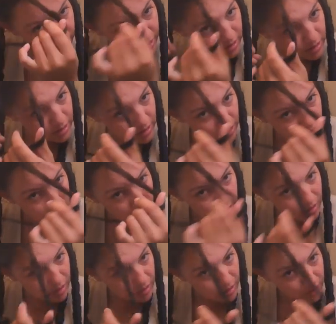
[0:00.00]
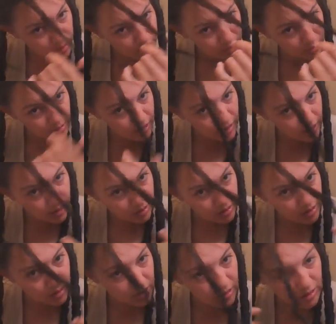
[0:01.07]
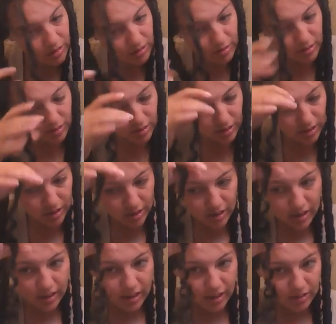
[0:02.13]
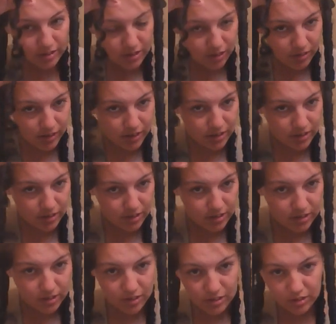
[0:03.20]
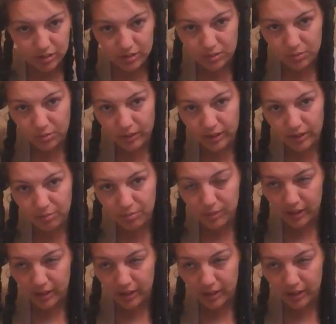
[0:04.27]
slowly pull it out of your curl. Now it's going to turn to this weird